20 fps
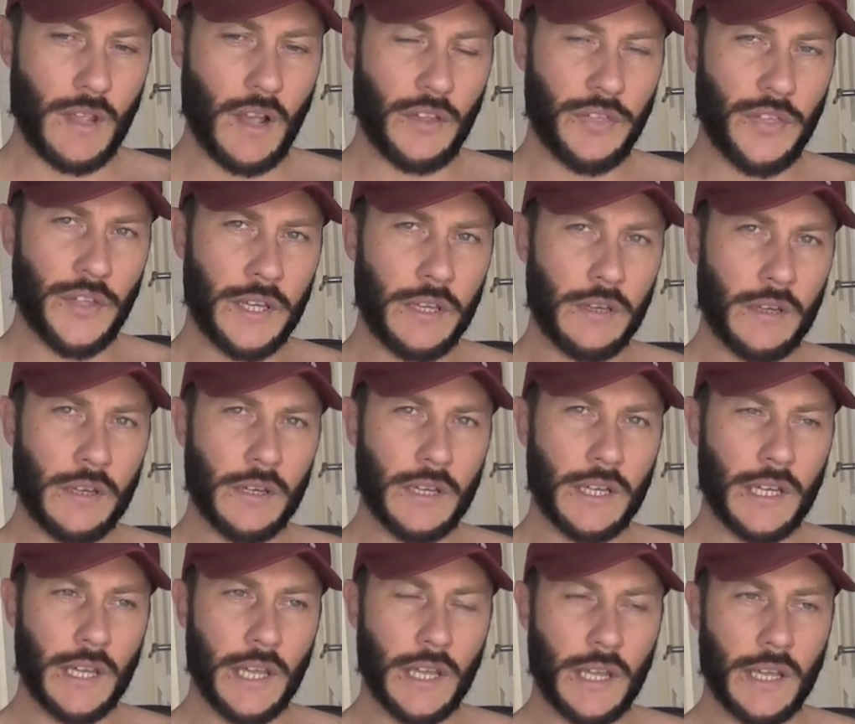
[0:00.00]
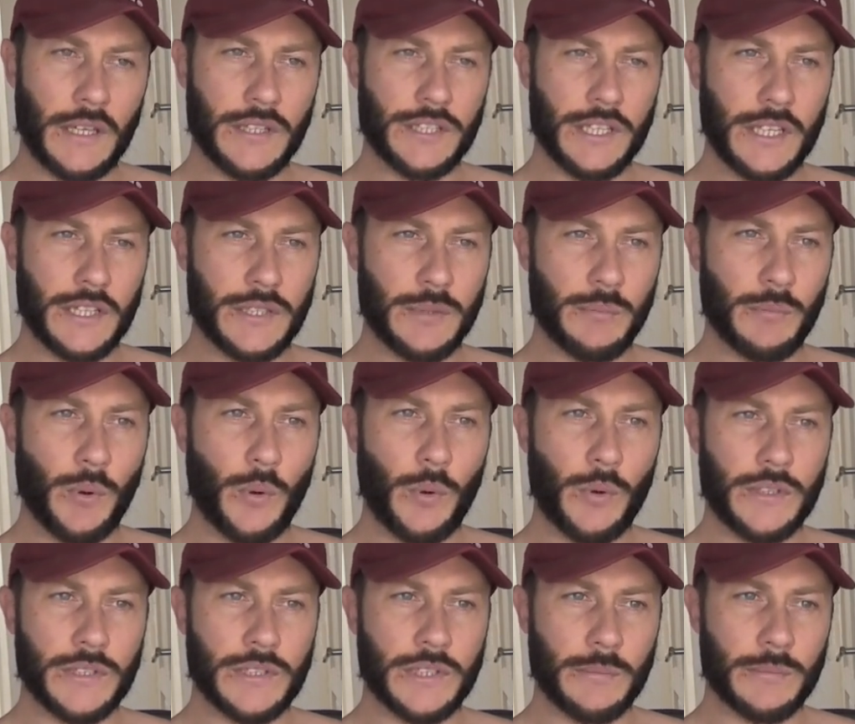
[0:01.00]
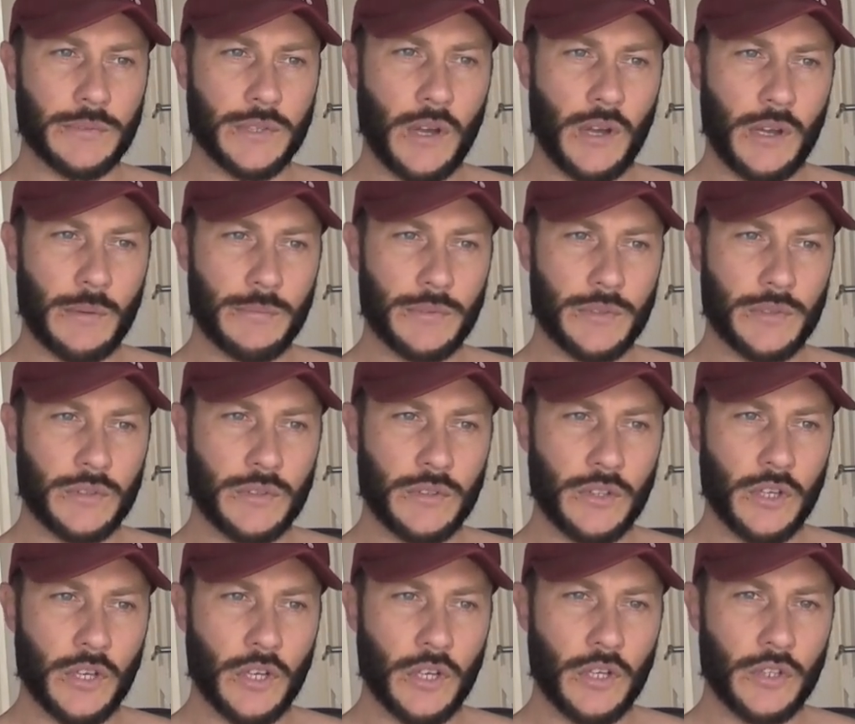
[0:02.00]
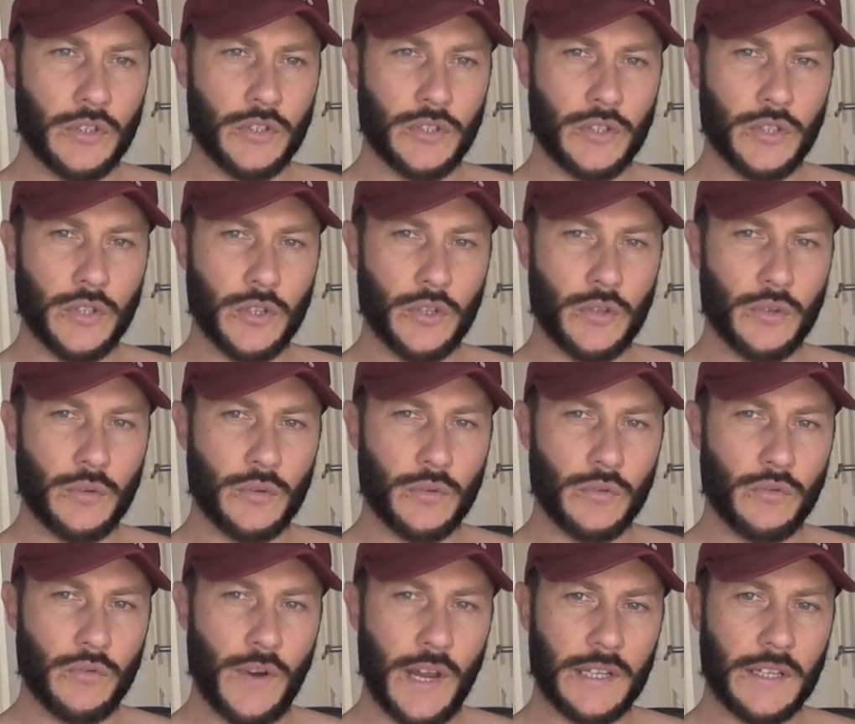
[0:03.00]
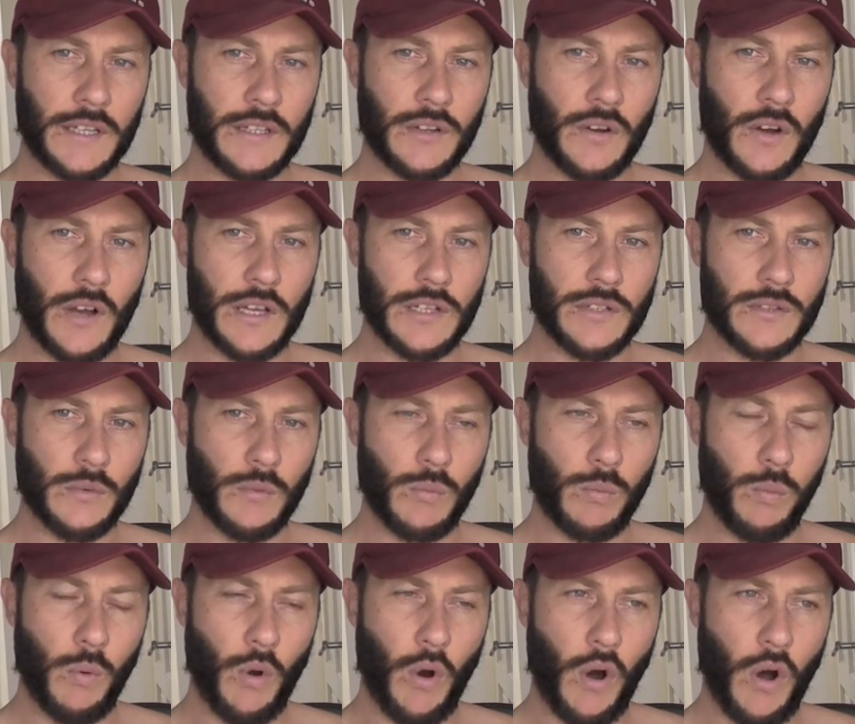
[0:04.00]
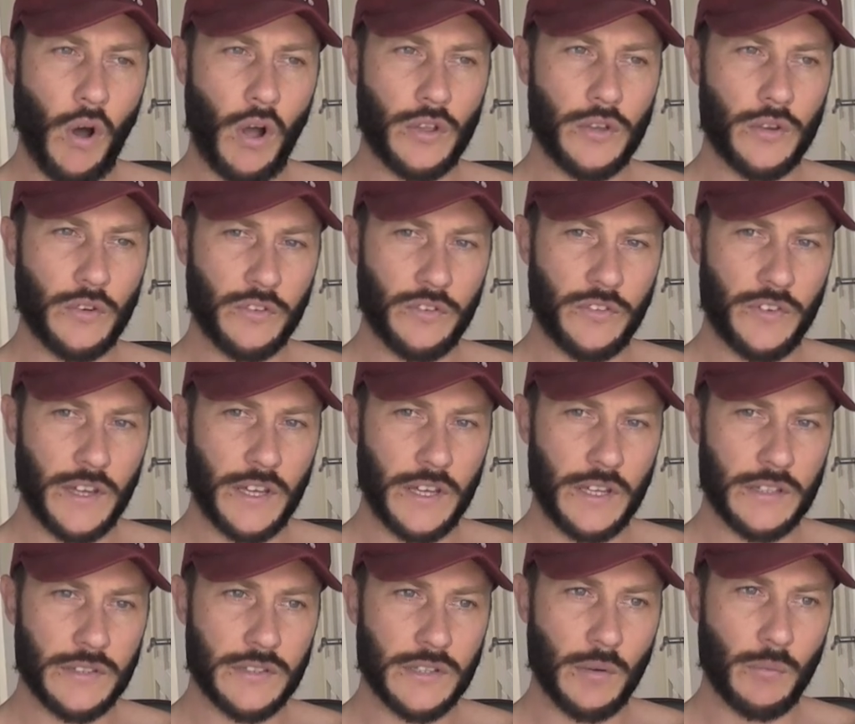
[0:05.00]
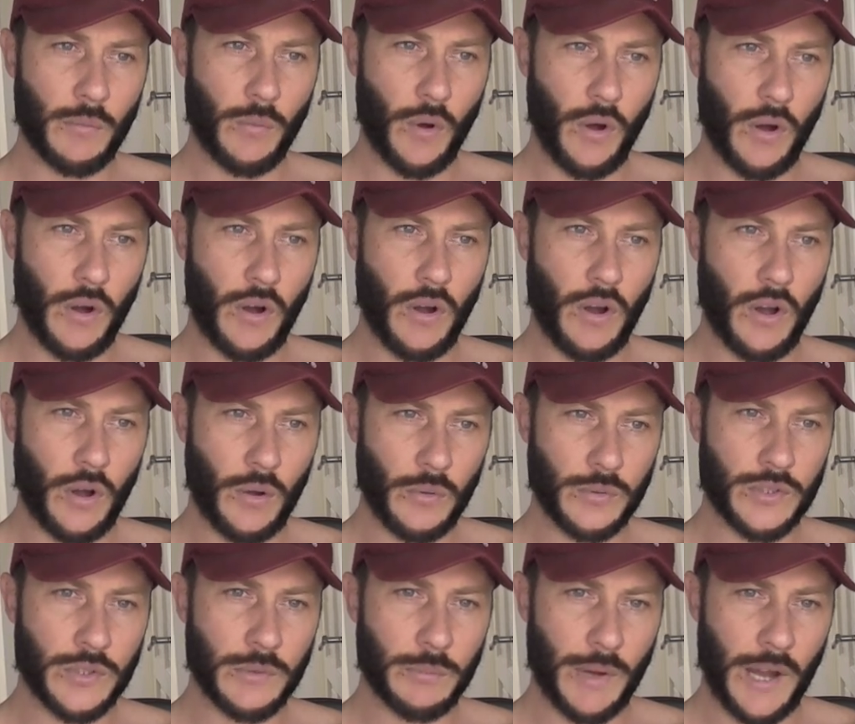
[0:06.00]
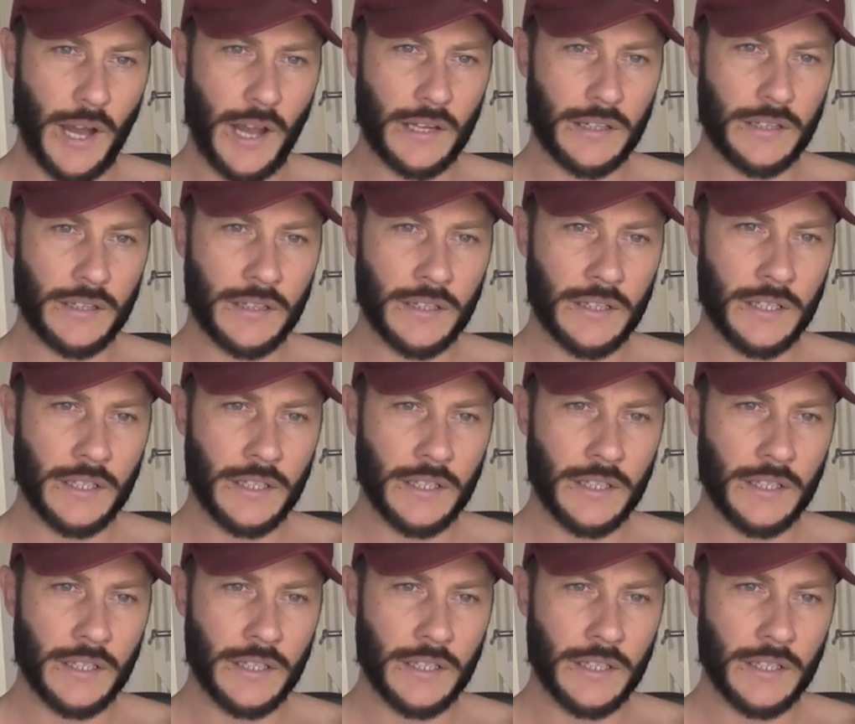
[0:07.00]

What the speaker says: I think it's important sometimes to recognize what are your fears and what holds you back.